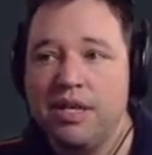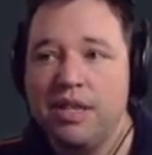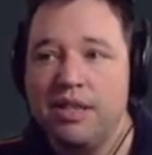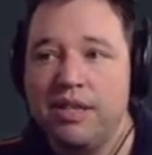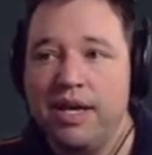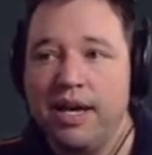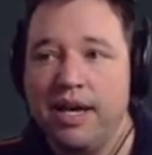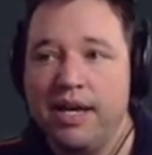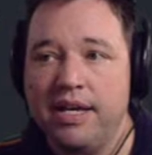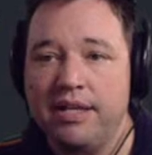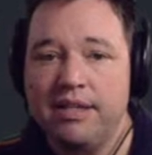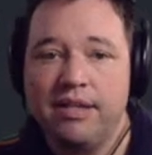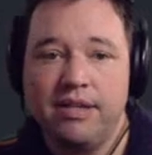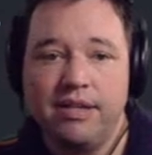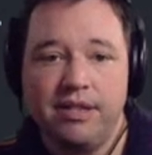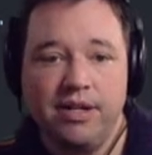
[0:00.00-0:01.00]
that
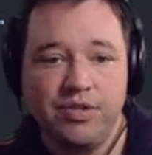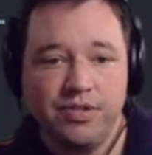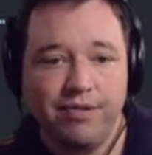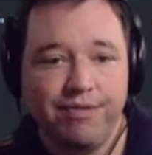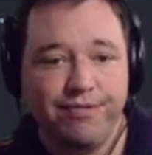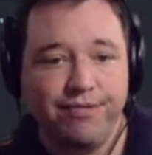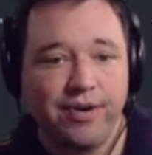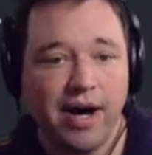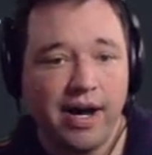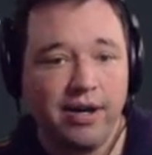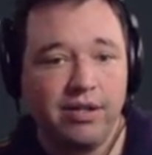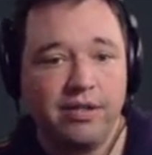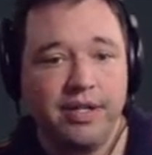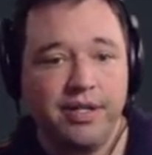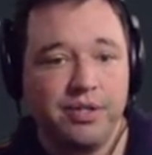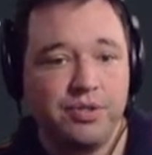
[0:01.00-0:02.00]
there's a
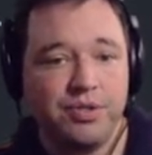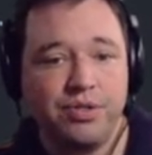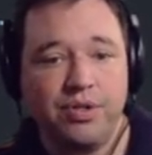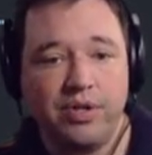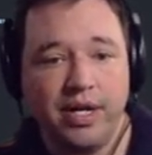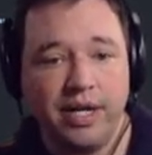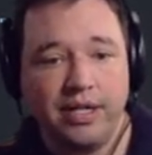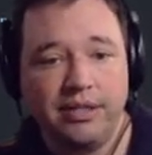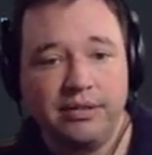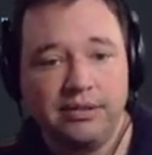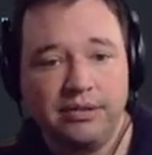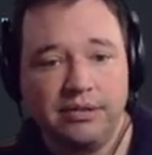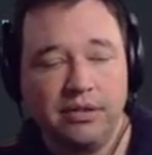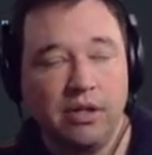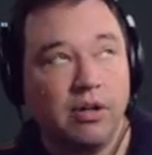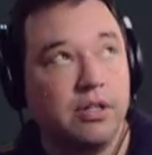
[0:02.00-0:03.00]
file and a string,
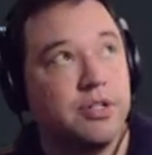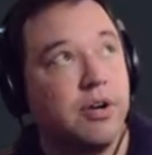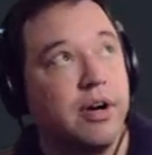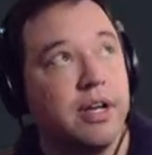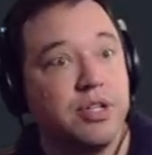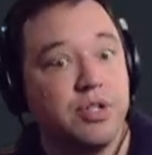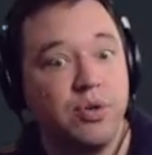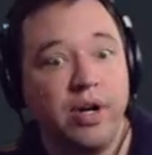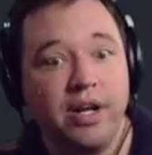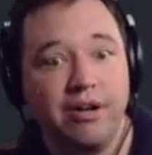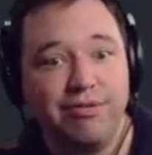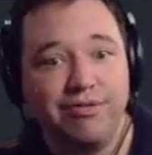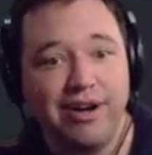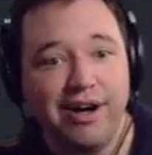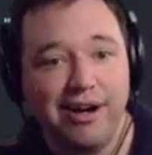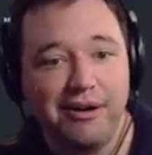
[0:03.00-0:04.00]
or sorry, a string and a
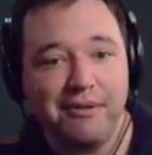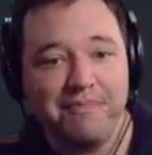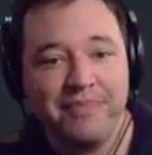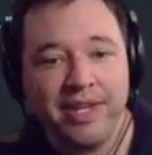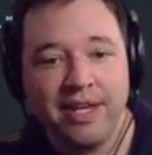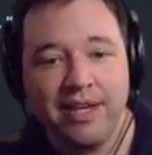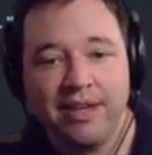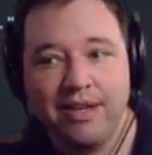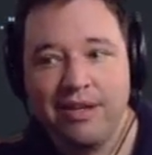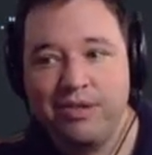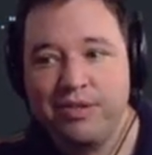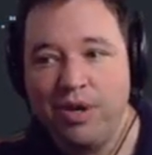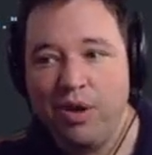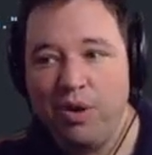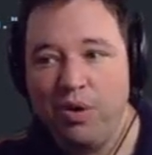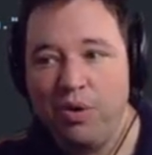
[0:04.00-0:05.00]
file.
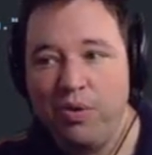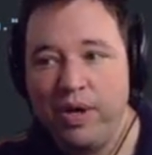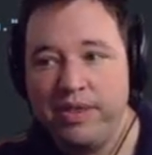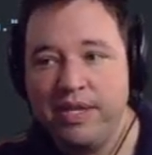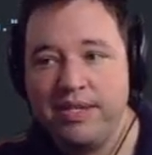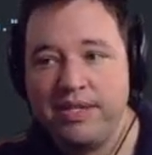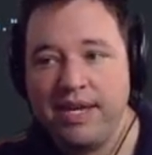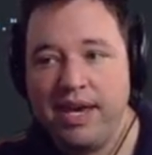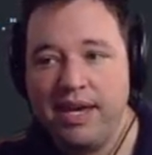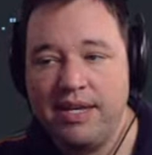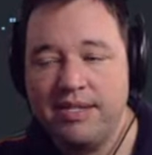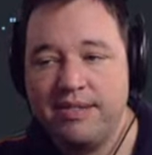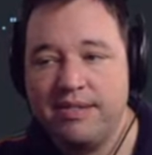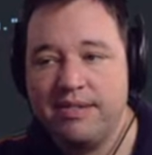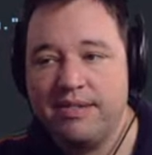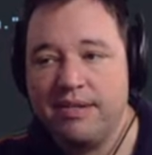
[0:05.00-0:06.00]
So in this
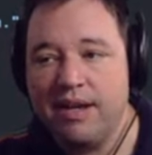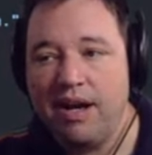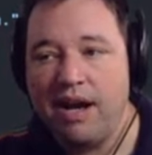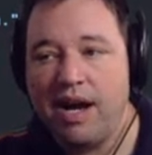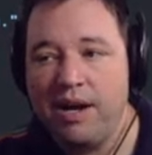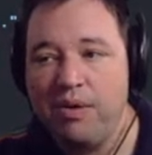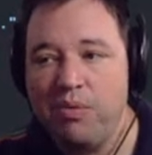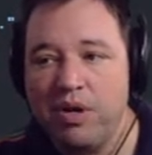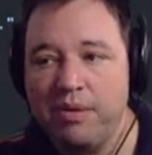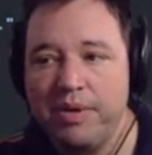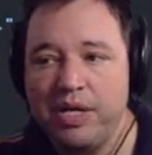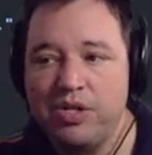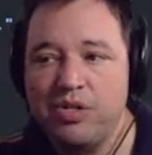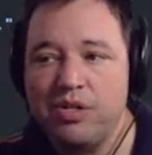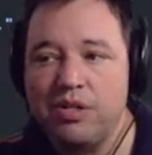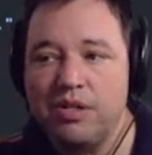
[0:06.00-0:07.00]
case, I want to
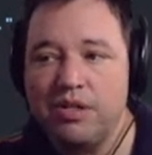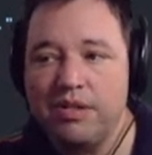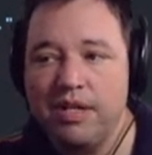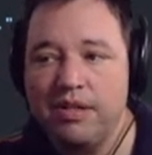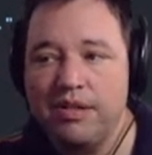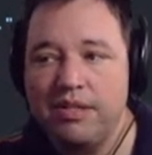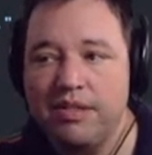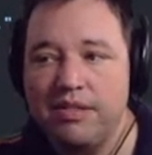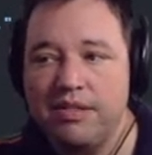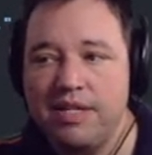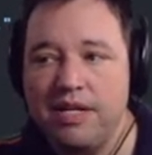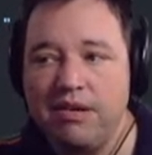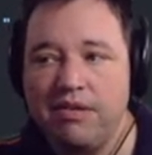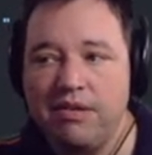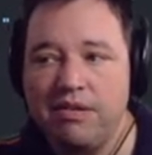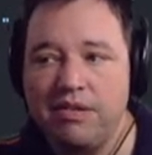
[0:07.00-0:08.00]
make sure that the
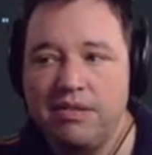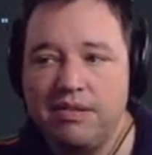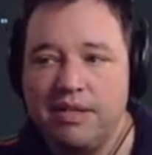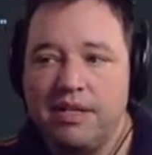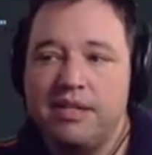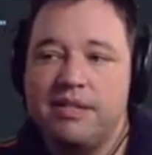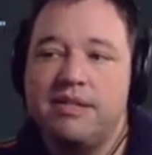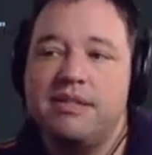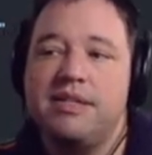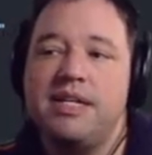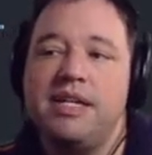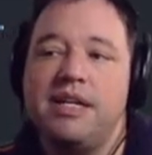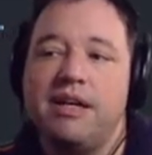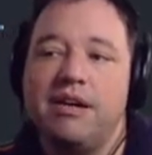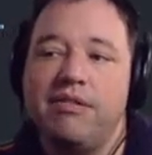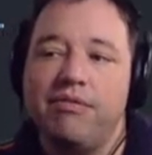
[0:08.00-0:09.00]

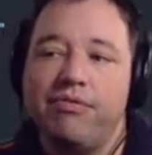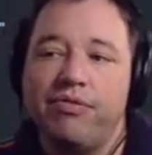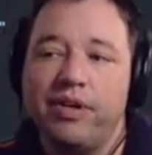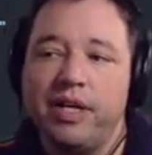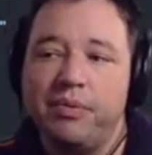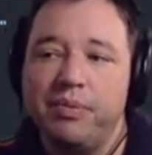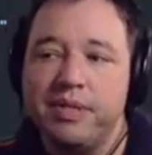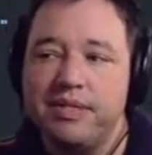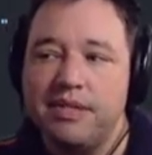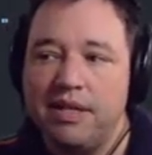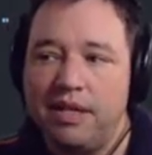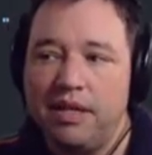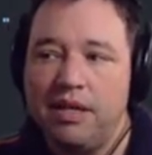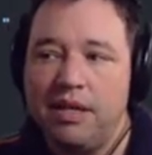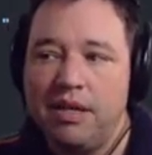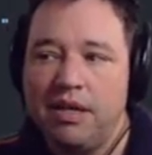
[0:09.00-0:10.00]
sync
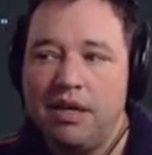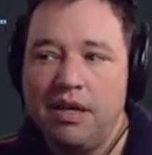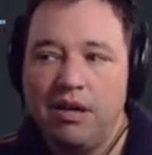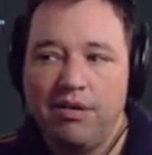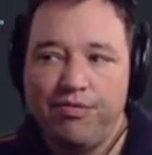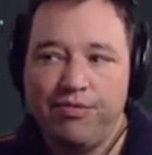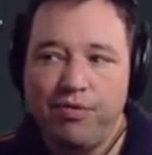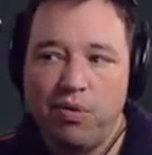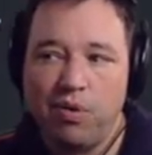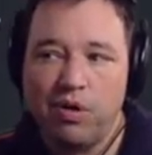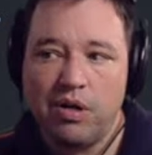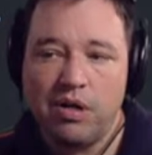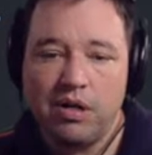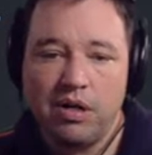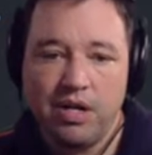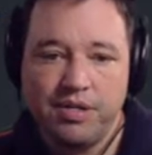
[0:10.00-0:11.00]
frequency
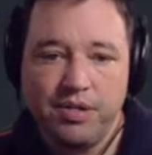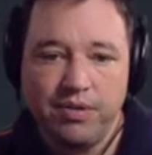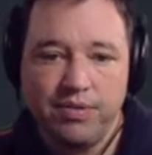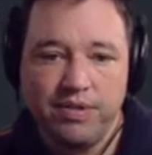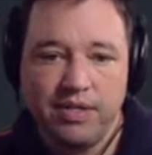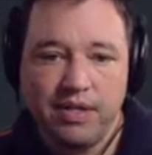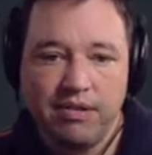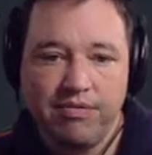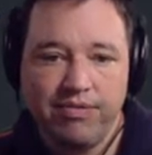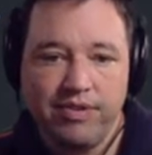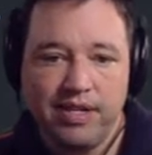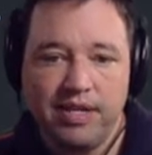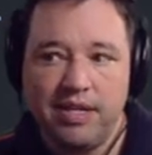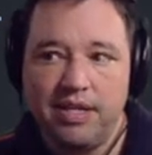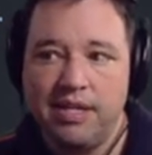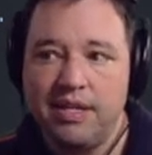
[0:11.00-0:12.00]
for Atuin's
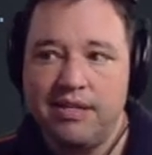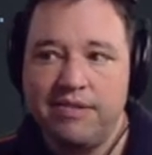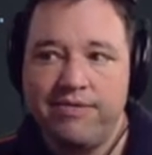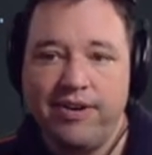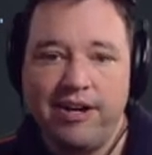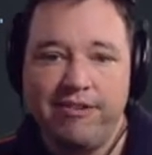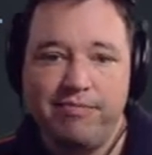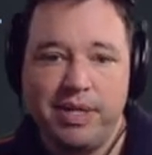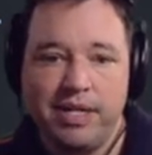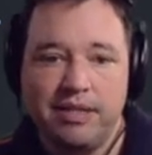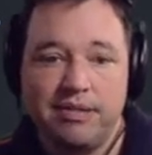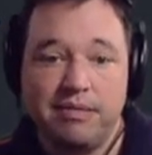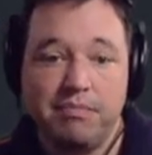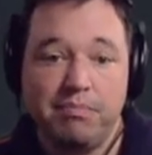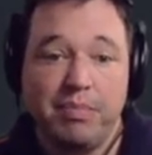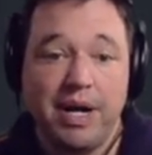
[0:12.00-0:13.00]
config is 5
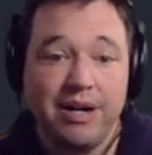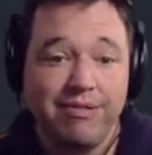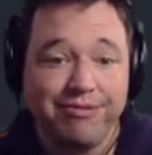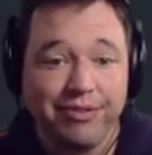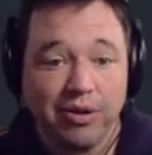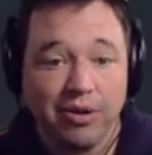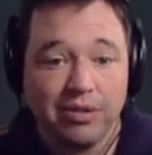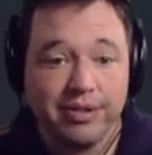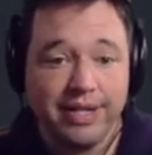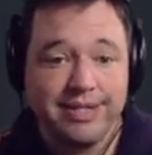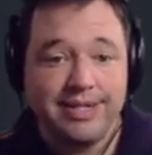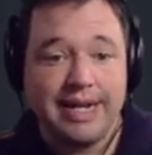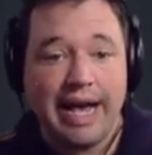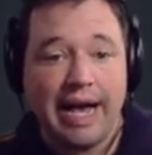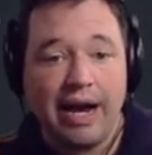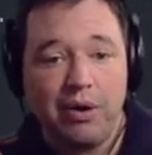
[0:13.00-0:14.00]
minutes. By default, it's
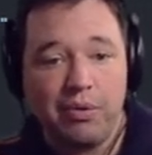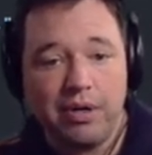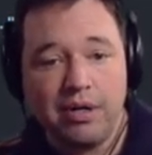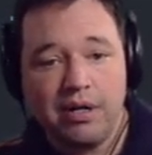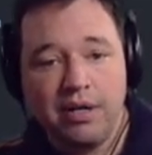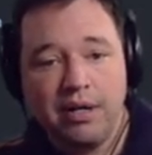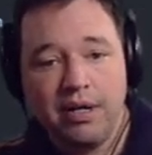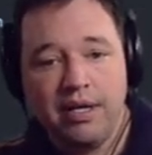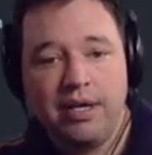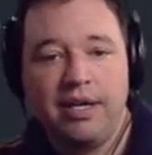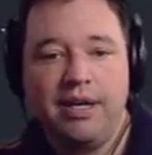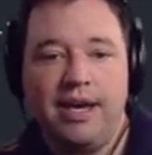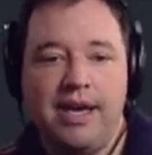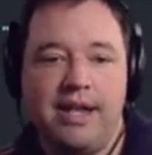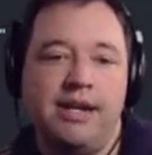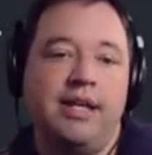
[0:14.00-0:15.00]
an hour.
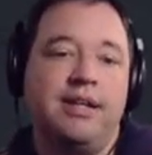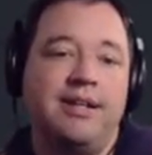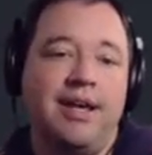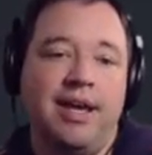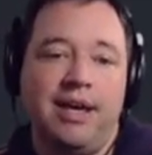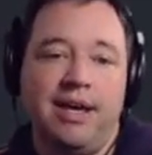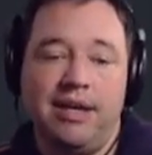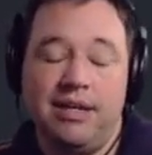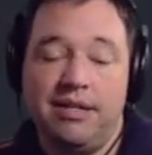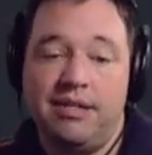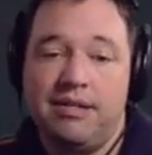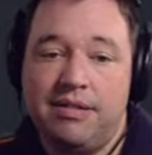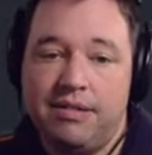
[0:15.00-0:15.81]
And in a